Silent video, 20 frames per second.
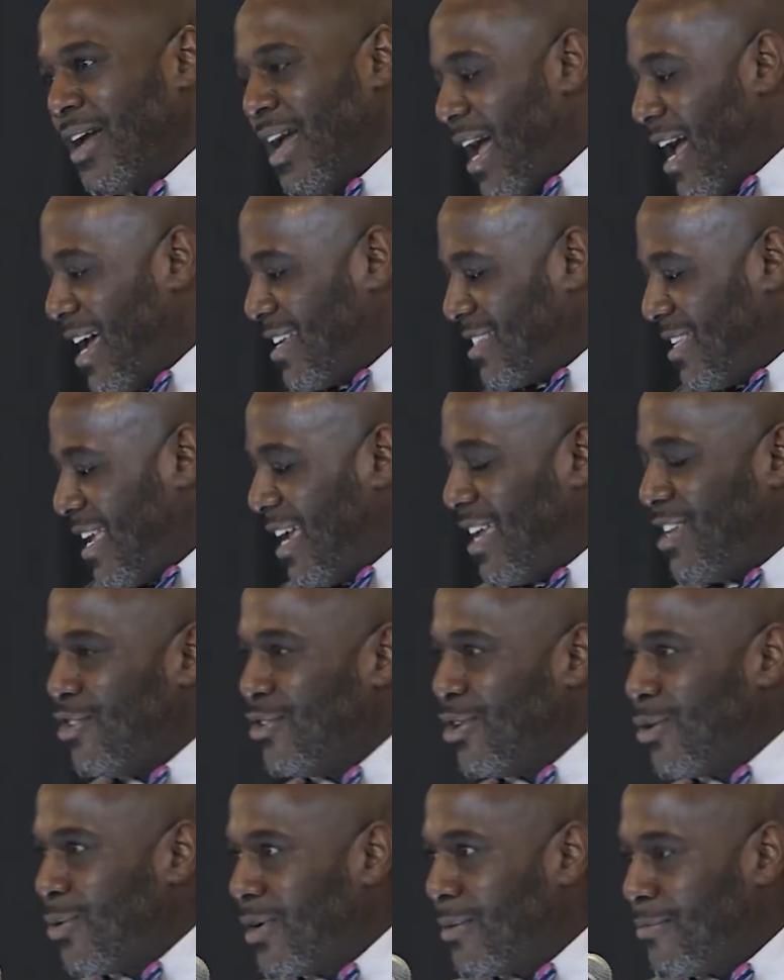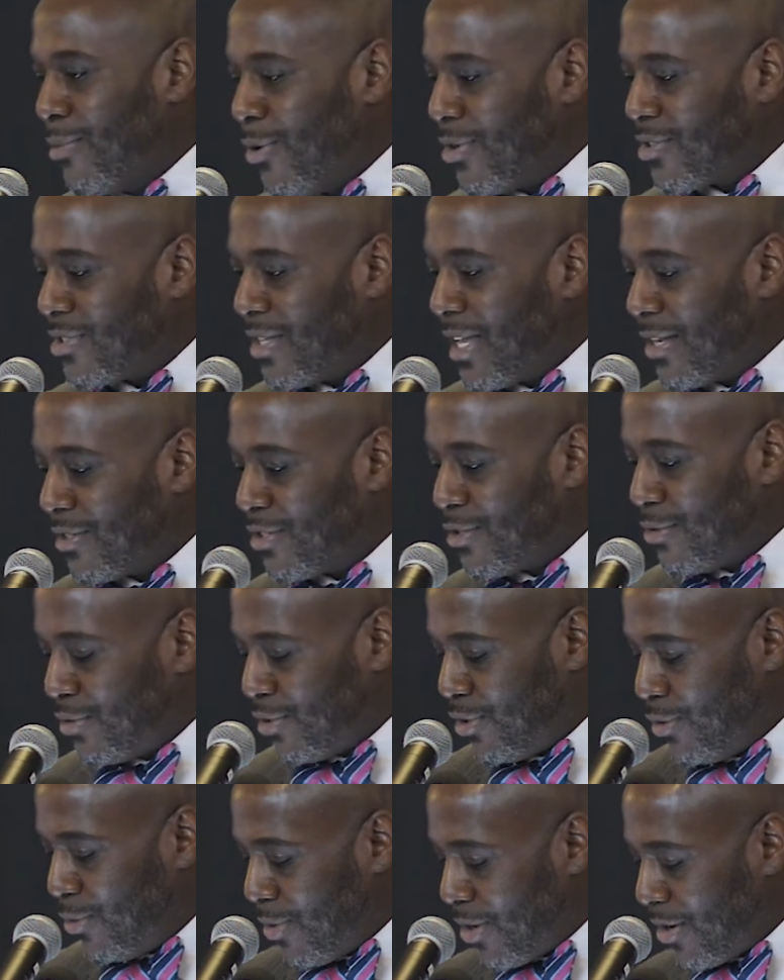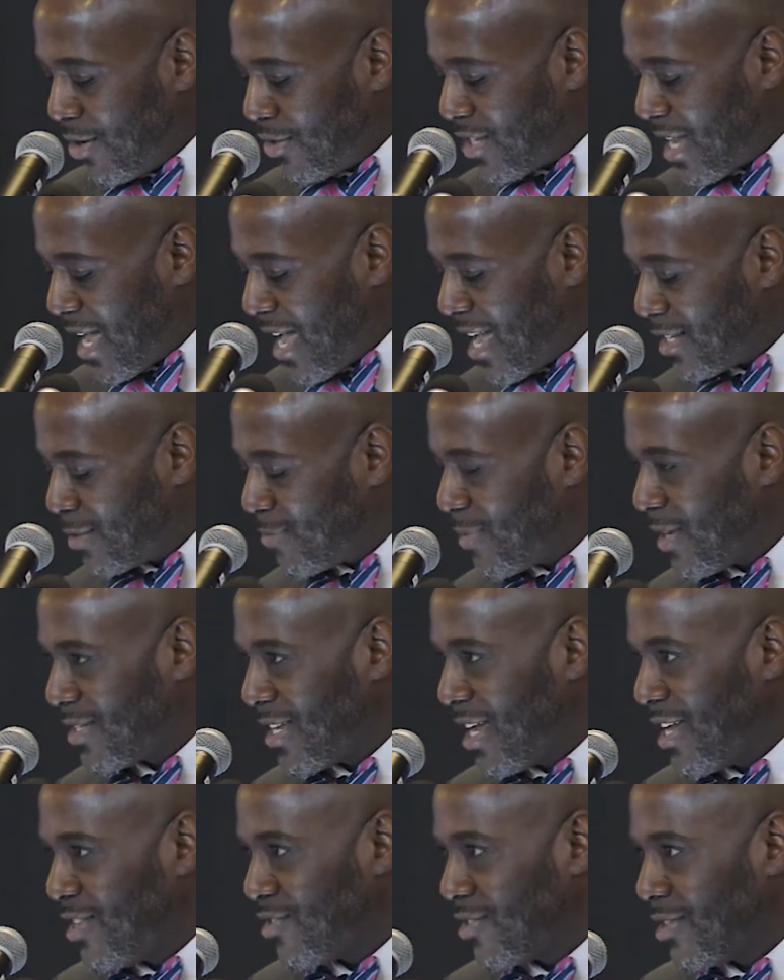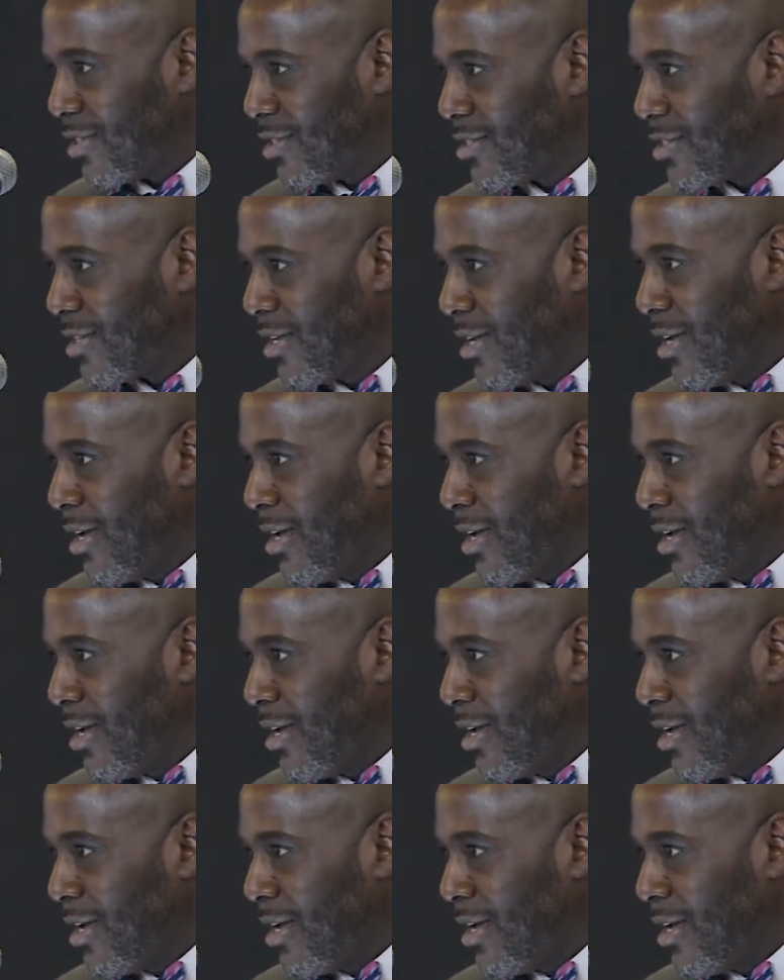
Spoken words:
has, and you know what it boils down to, 2 words, high expectations,